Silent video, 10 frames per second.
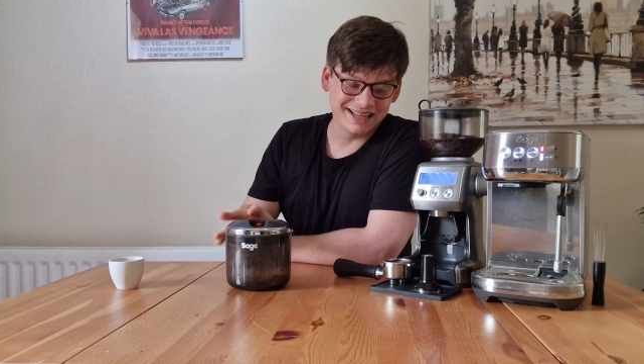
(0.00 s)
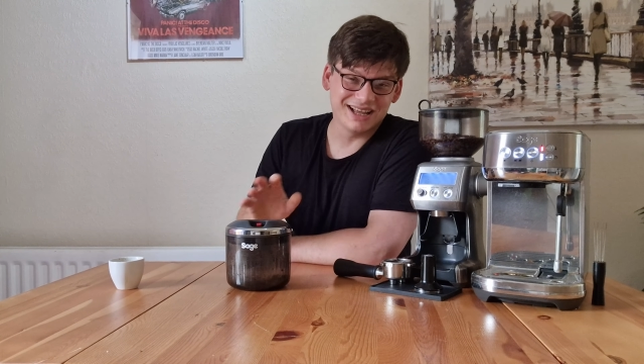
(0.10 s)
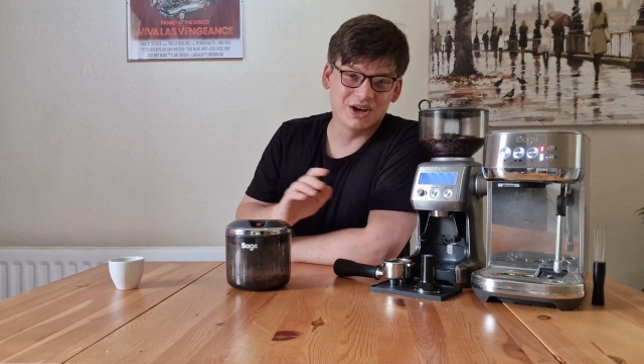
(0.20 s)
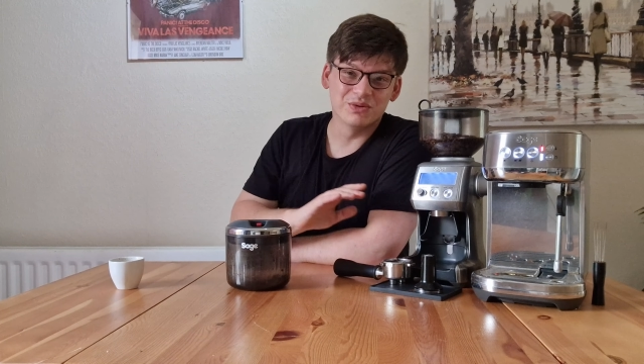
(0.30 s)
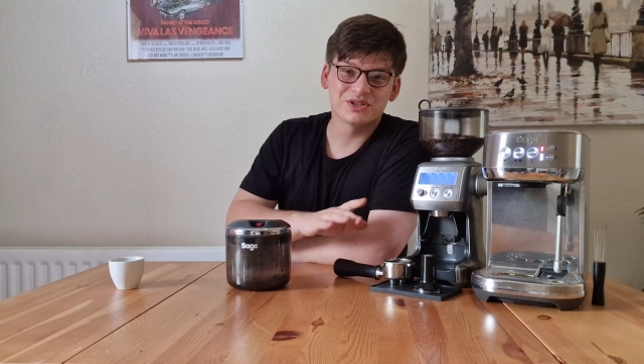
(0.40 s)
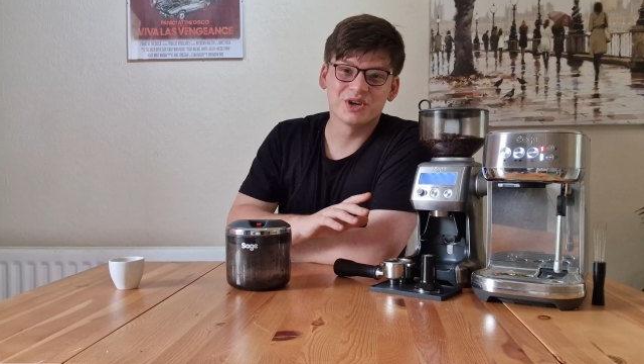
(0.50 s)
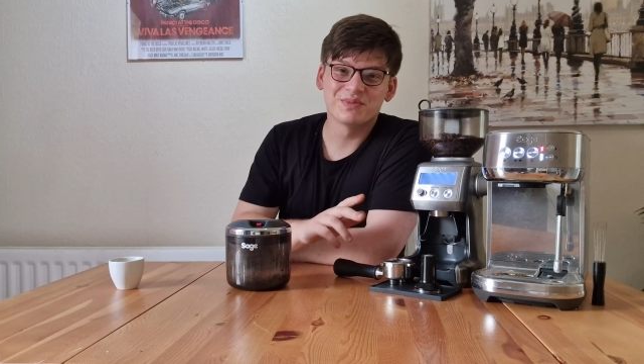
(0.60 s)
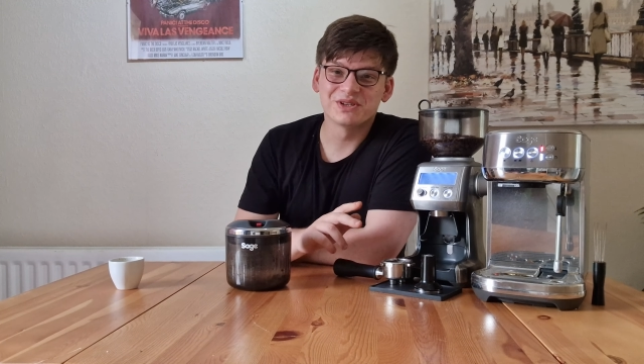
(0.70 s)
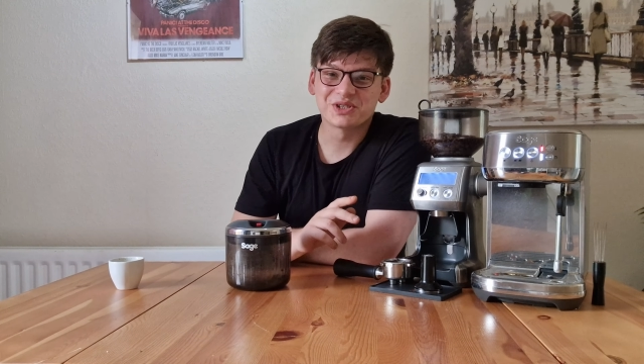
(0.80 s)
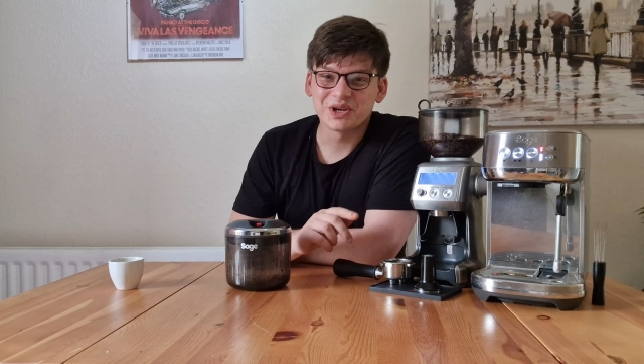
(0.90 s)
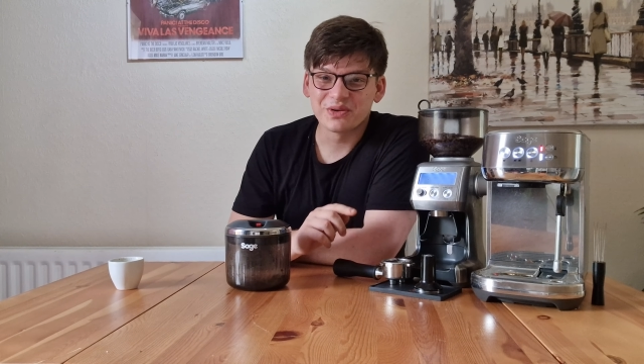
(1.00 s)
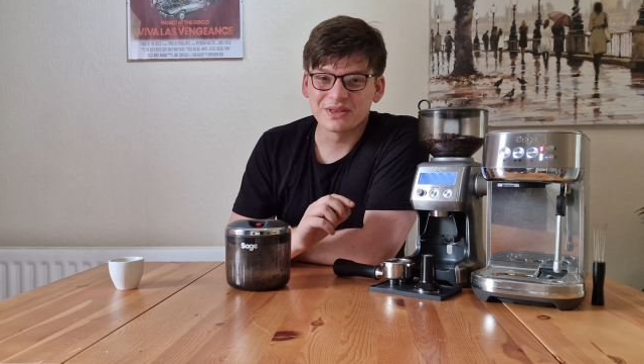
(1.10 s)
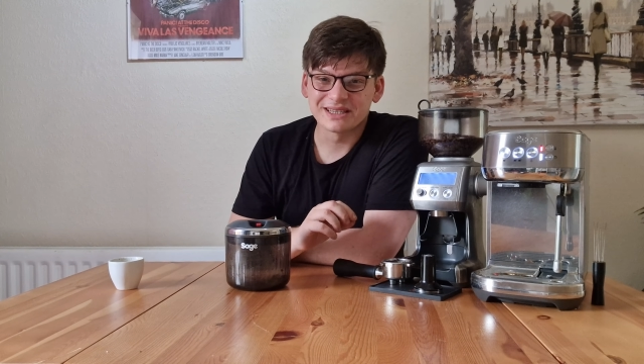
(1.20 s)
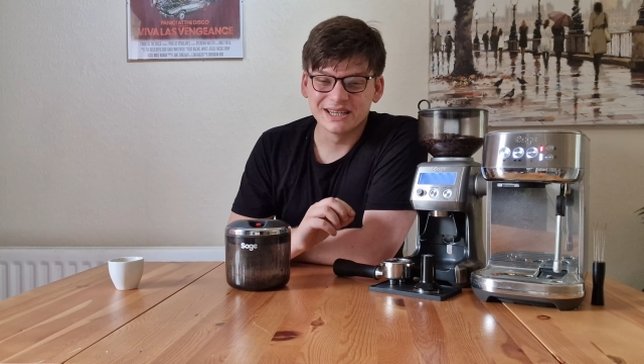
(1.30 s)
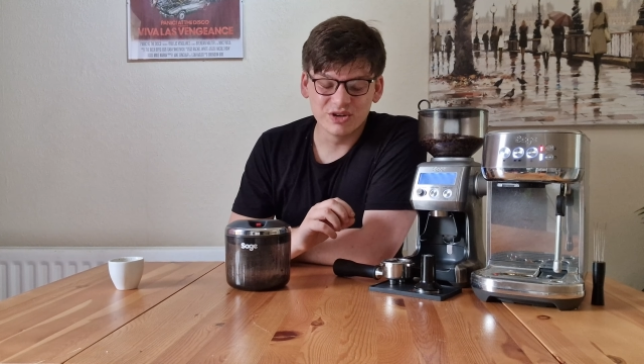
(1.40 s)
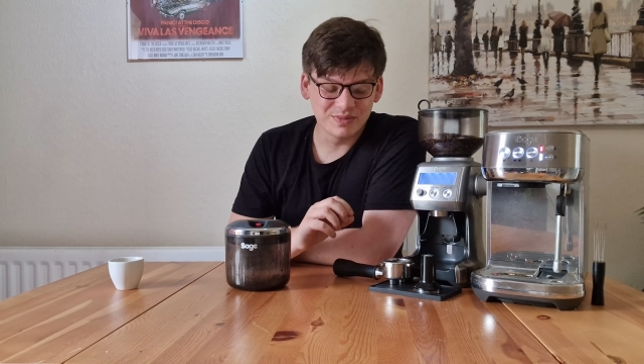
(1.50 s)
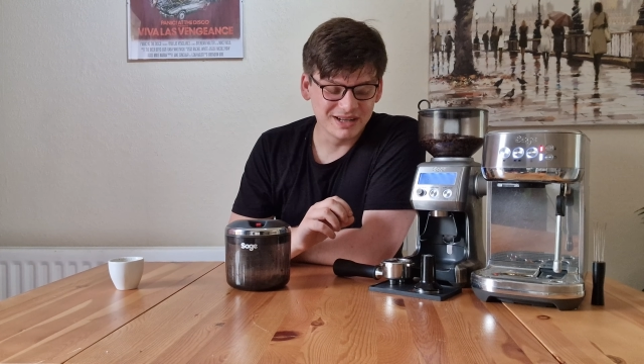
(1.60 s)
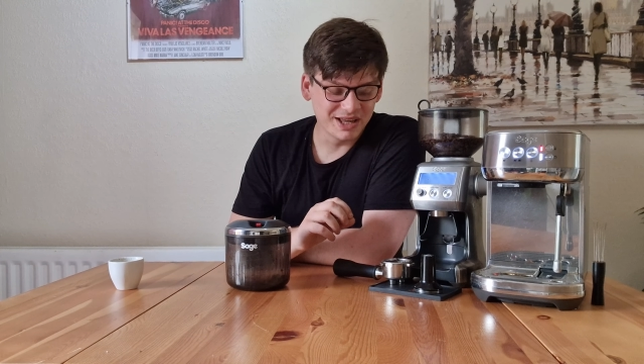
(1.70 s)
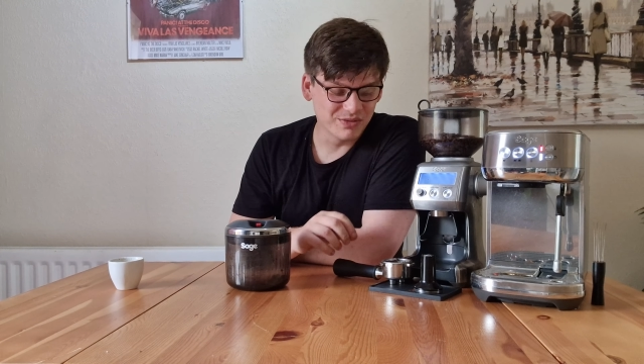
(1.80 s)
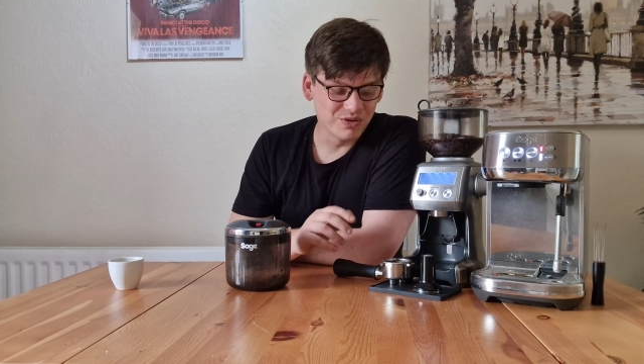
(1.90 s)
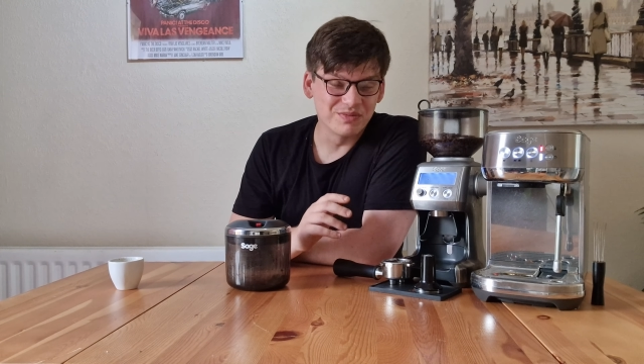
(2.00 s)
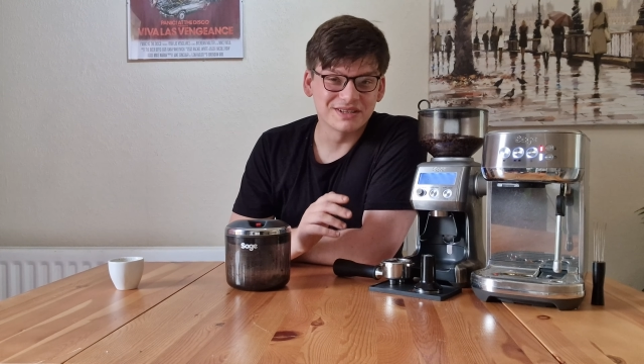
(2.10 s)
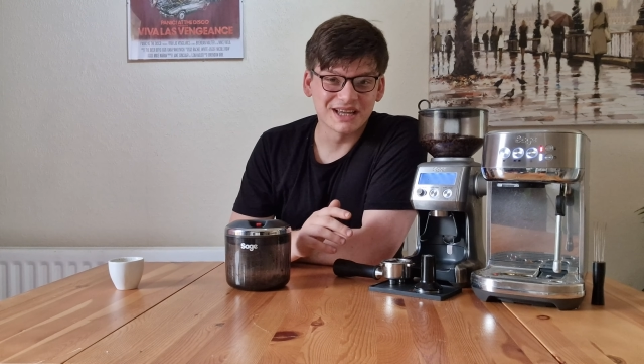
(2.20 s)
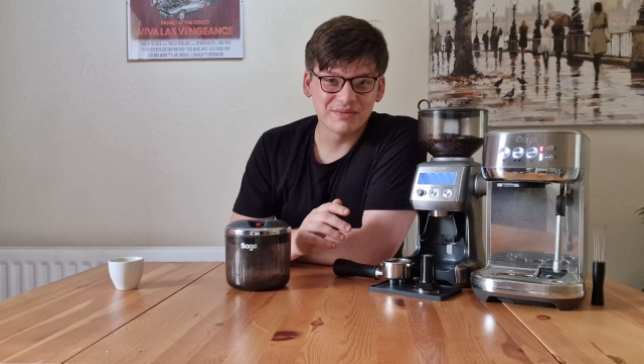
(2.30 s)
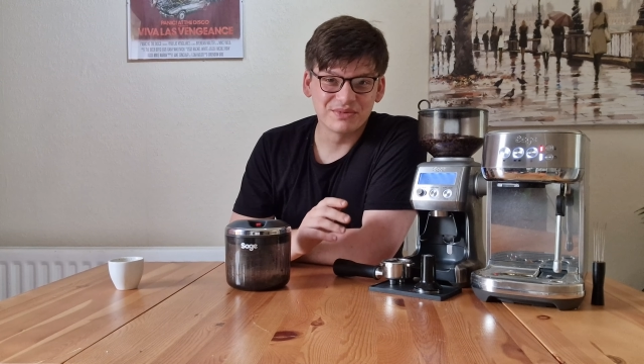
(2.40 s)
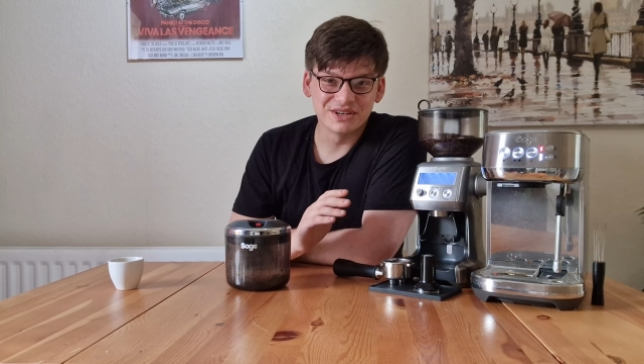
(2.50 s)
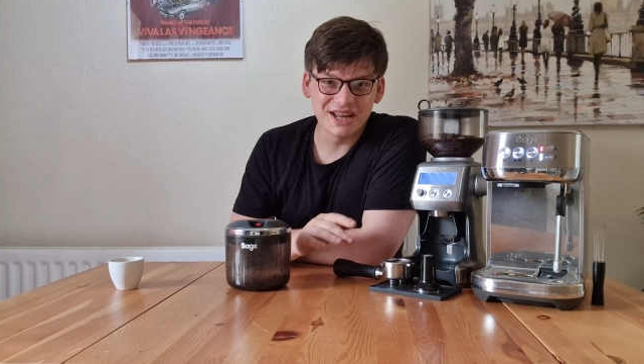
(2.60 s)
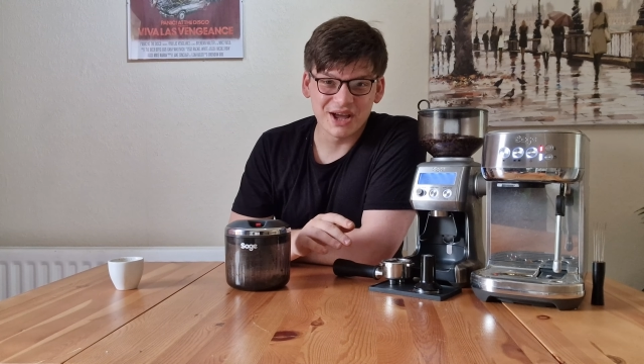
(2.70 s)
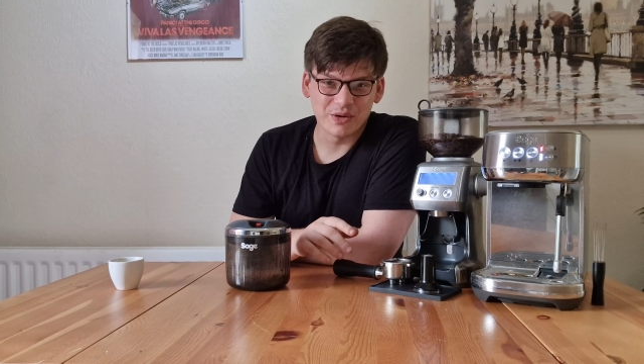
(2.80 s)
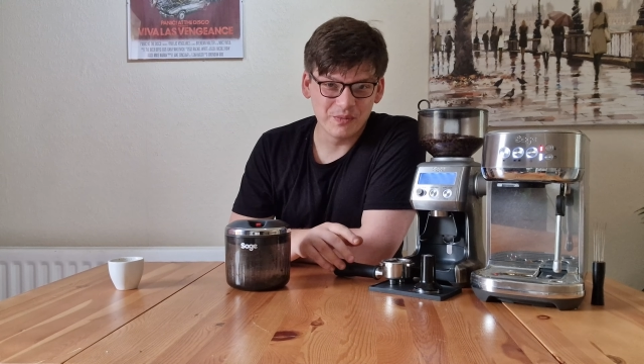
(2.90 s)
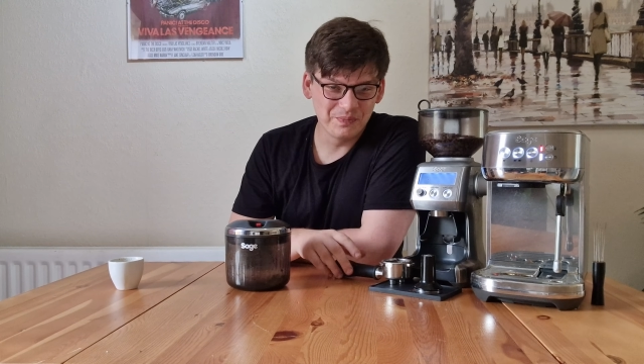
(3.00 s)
I was hoping to show you this a little bit later on, but it's happened now.